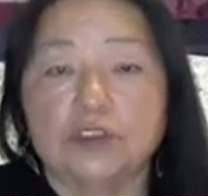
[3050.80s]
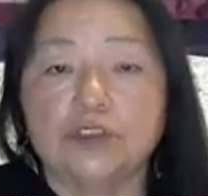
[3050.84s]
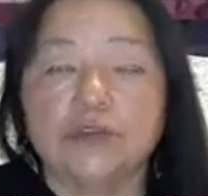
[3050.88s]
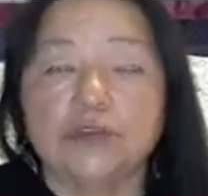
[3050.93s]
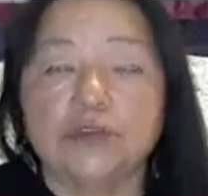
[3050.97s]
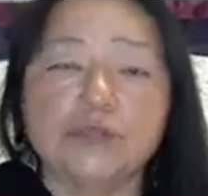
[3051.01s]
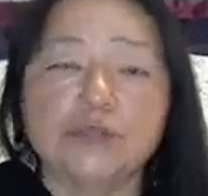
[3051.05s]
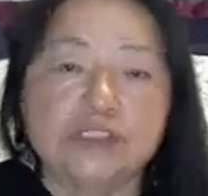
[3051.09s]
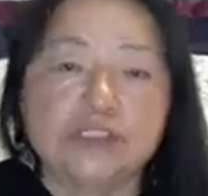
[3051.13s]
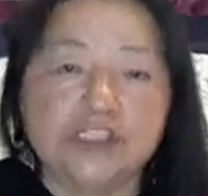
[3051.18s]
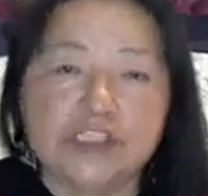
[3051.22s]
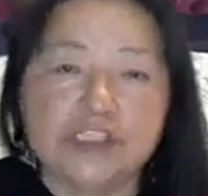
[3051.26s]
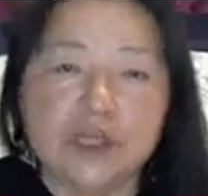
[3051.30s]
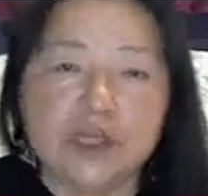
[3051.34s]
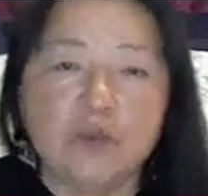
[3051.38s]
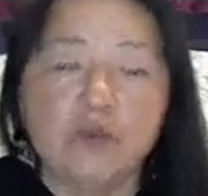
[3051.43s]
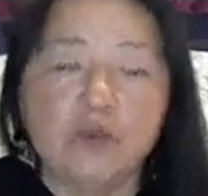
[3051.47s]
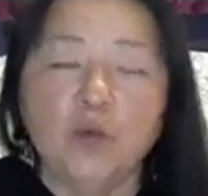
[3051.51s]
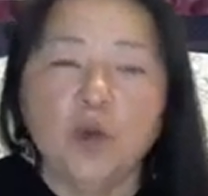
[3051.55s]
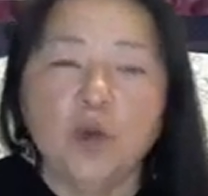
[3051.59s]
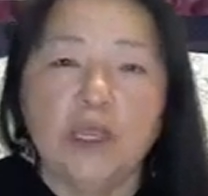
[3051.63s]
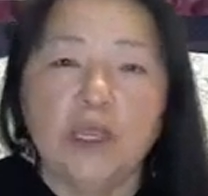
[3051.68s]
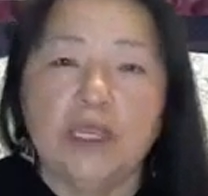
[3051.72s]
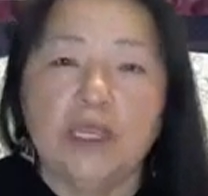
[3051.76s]
to in
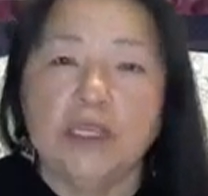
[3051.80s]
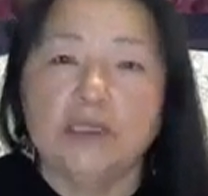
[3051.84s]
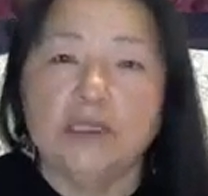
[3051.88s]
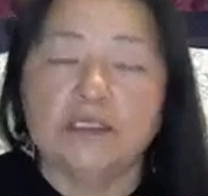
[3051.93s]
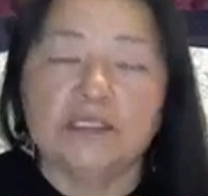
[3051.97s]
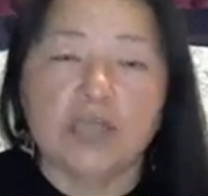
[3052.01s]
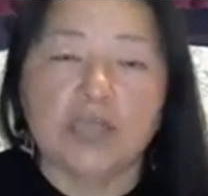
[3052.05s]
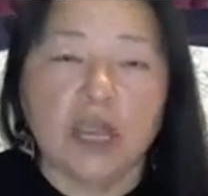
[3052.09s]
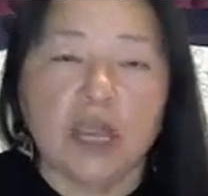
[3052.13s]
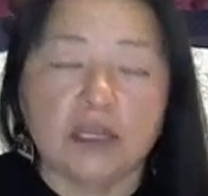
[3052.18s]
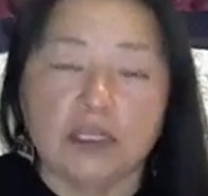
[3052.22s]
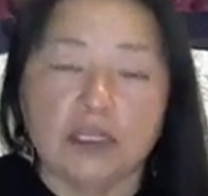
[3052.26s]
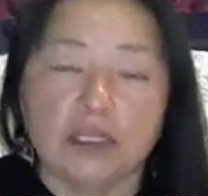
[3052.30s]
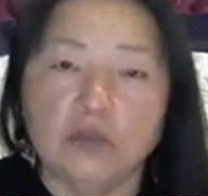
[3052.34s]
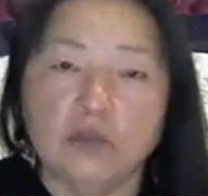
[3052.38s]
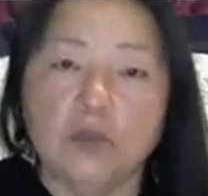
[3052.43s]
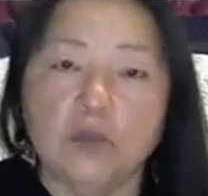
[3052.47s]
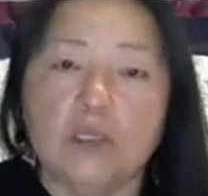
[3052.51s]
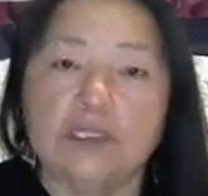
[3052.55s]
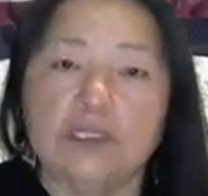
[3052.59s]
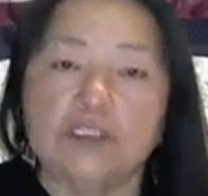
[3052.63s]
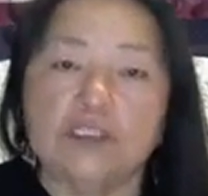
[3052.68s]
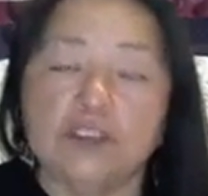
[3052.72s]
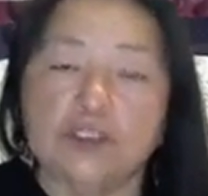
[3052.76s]
some way
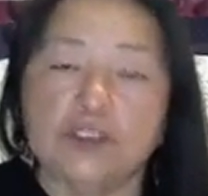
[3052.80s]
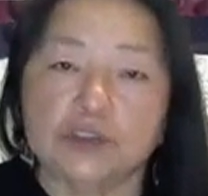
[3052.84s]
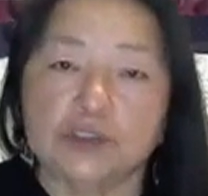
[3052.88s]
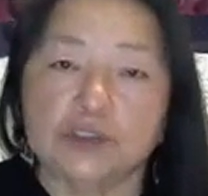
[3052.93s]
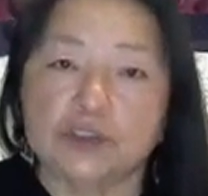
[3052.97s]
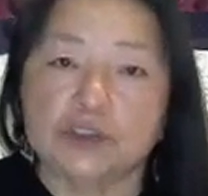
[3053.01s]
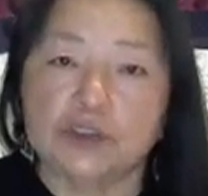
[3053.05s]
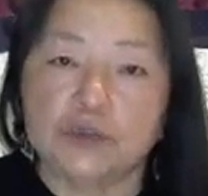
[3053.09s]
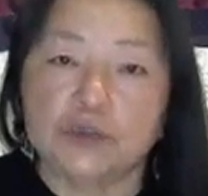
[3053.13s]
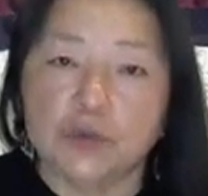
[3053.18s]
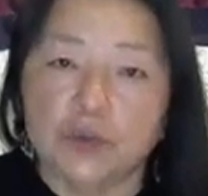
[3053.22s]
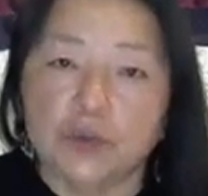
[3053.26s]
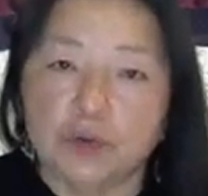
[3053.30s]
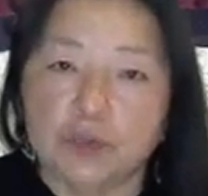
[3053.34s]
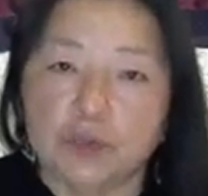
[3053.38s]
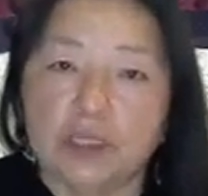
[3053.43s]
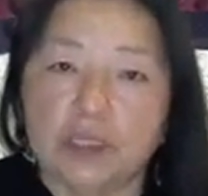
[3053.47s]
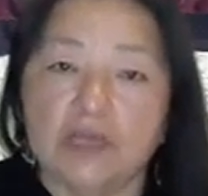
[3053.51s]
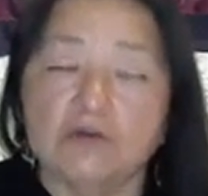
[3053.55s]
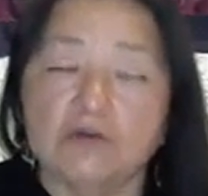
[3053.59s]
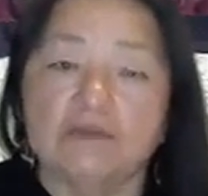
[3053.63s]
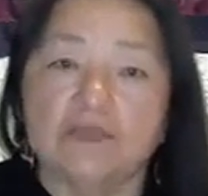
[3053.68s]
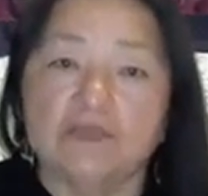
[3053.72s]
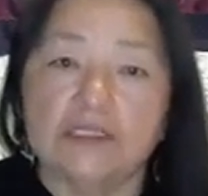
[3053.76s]
document your
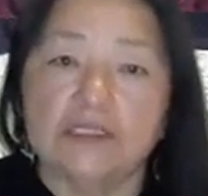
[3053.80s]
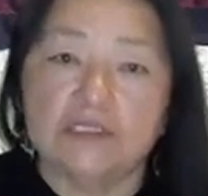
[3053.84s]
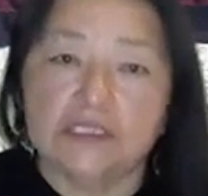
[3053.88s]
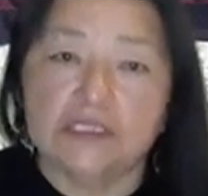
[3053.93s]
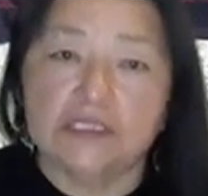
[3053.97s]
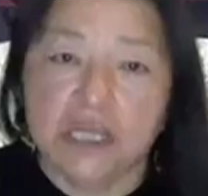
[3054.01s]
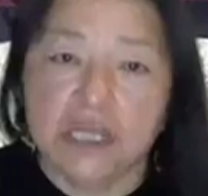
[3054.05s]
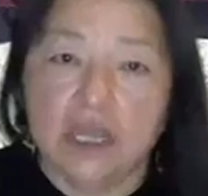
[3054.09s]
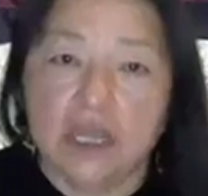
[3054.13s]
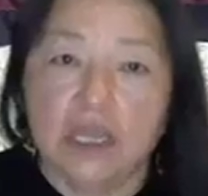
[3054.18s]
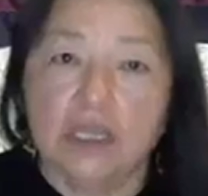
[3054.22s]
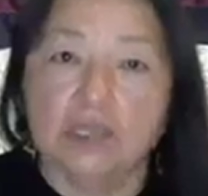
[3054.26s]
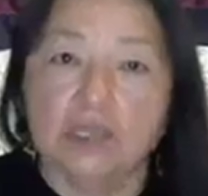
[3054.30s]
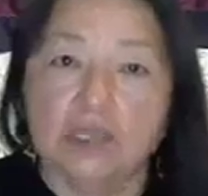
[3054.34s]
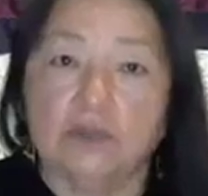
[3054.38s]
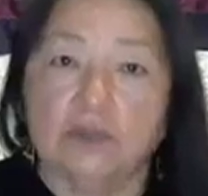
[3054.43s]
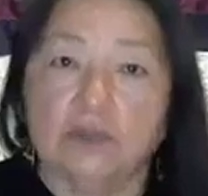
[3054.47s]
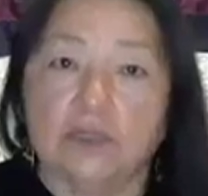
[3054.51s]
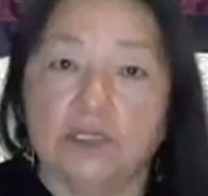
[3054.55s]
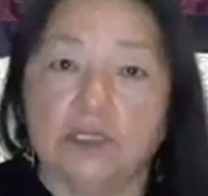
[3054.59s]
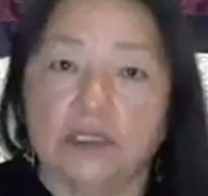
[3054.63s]
story of this time,